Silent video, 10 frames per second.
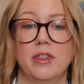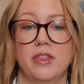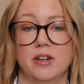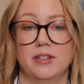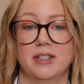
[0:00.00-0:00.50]
with
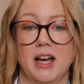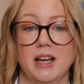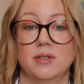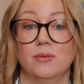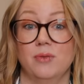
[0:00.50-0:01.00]
their
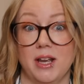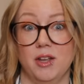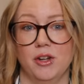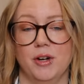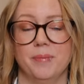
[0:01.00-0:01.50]
size
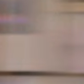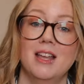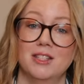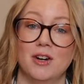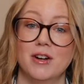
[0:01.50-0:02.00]
regular.
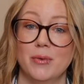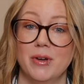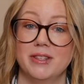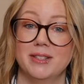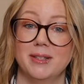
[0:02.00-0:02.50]
Starting
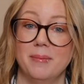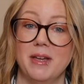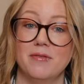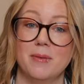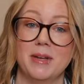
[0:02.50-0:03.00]
with some
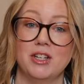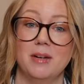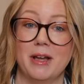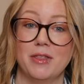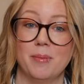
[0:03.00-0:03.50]
information
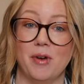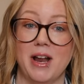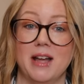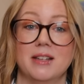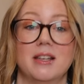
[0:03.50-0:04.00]
about the
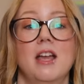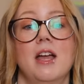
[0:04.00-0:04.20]
brand.